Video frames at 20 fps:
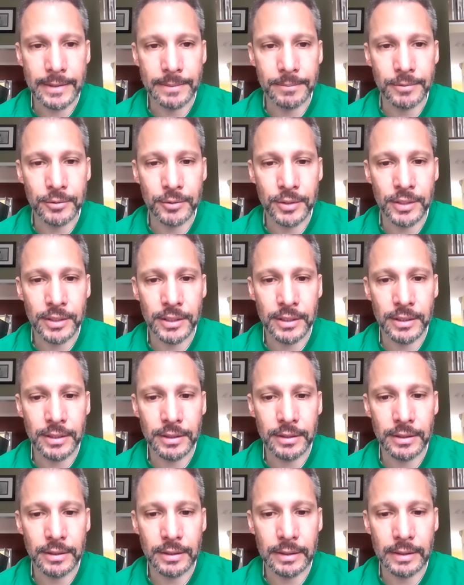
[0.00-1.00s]
you
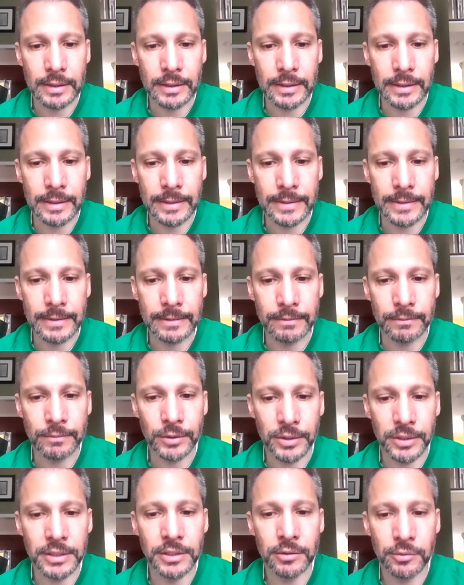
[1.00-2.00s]
can
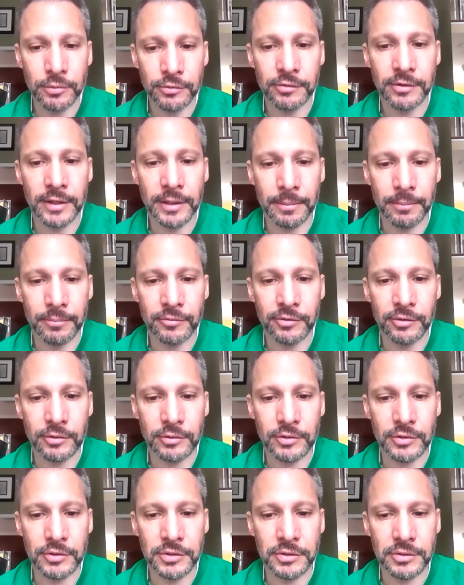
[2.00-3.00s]
really use them to
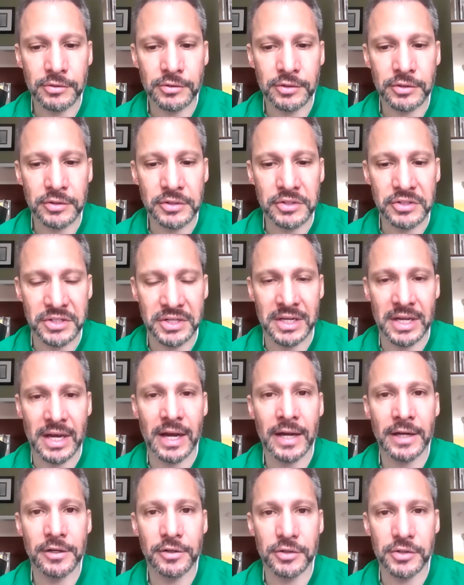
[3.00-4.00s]
just
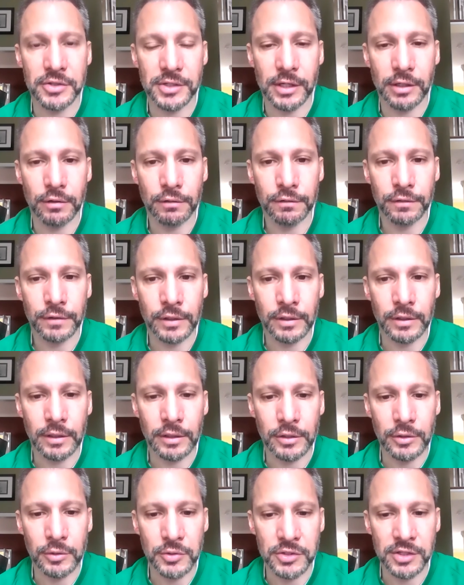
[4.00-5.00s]
guide yourself
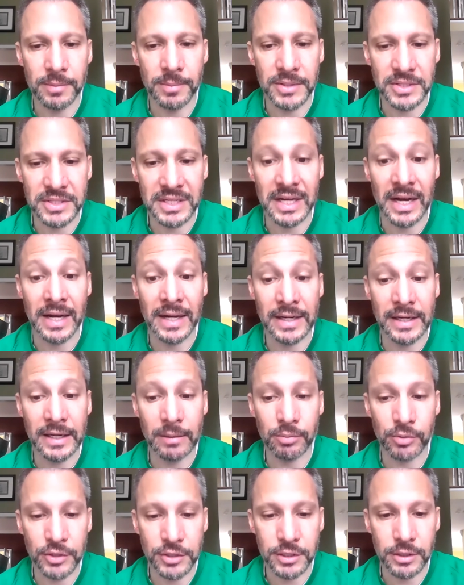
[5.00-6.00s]
and use them as guiding
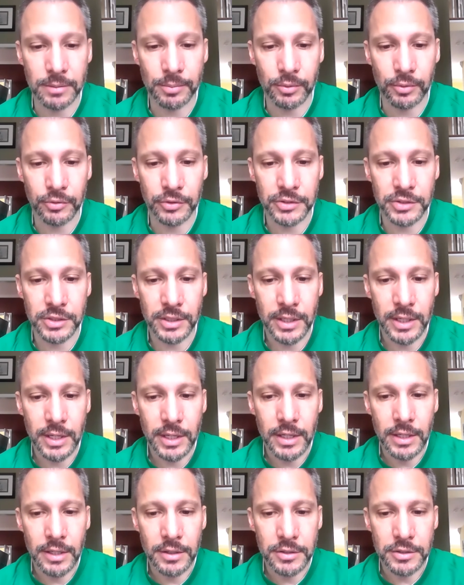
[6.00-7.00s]
principles.
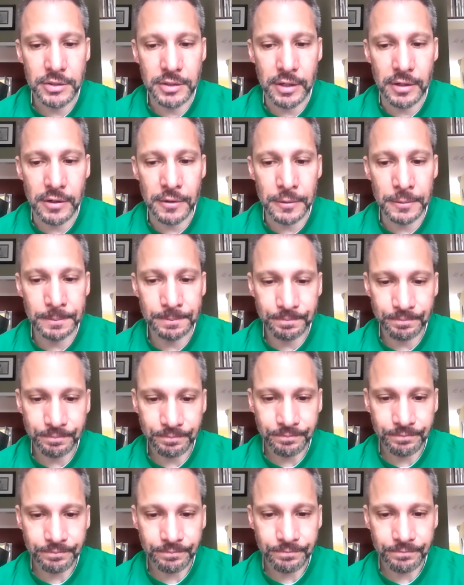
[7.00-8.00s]
So,
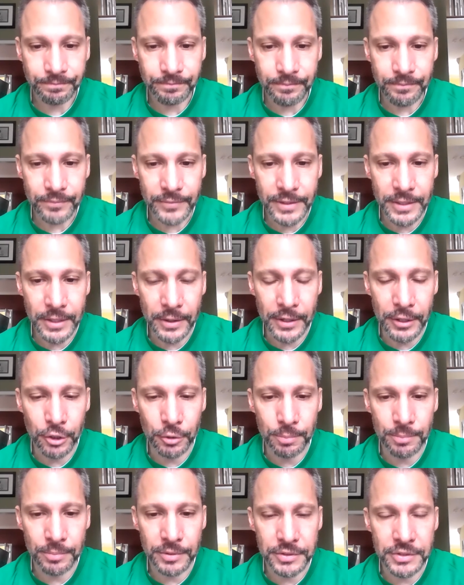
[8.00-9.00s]
I
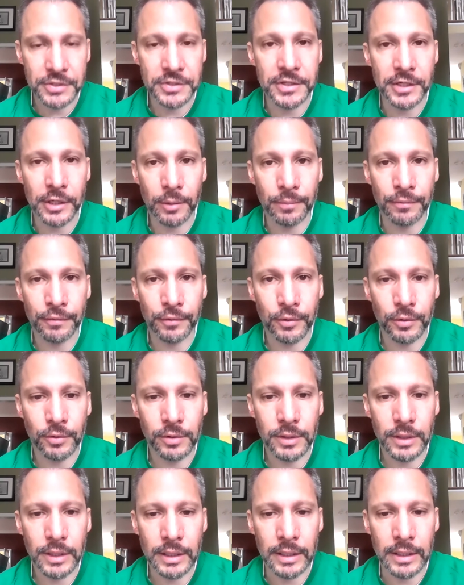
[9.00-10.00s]
hope this is
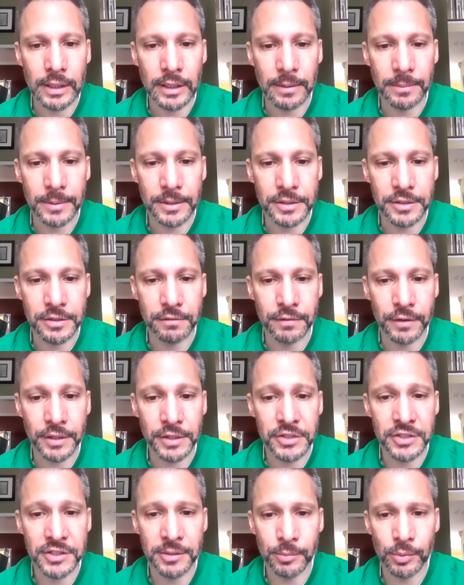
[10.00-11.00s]
helpful. It's a very
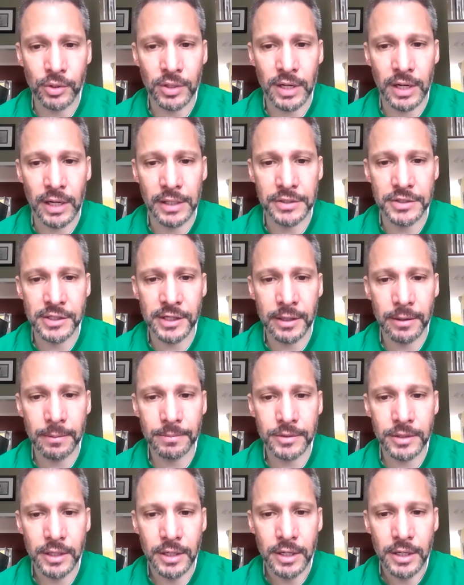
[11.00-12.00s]
simple
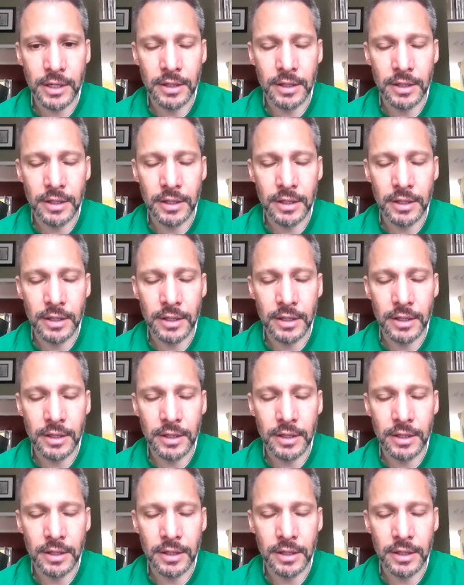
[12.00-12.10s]
concept,